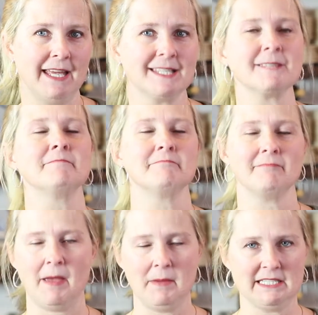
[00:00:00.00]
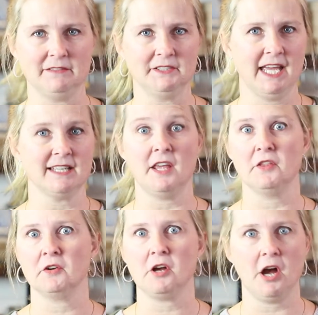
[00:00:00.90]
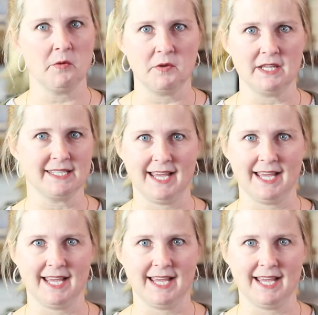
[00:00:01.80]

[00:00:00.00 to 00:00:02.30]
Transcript: eggs, I make deviled eggs and they're gone within